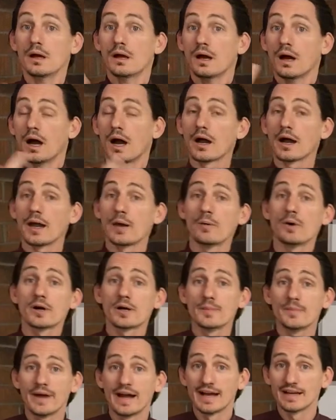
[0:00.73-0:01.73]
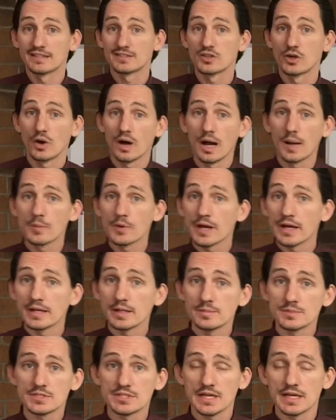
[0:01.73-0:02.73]
All right, welcome back. So I'm Ryan M.
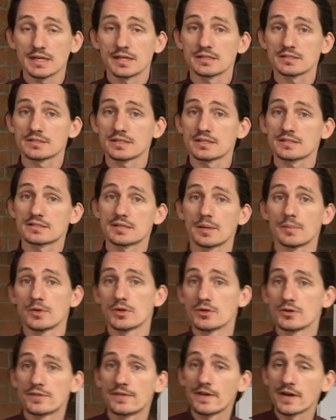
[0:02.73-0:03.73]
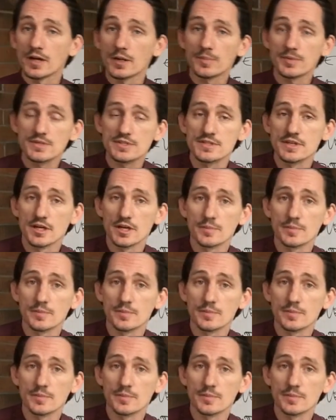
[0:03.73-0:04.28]
Shade, LCSW, therapist.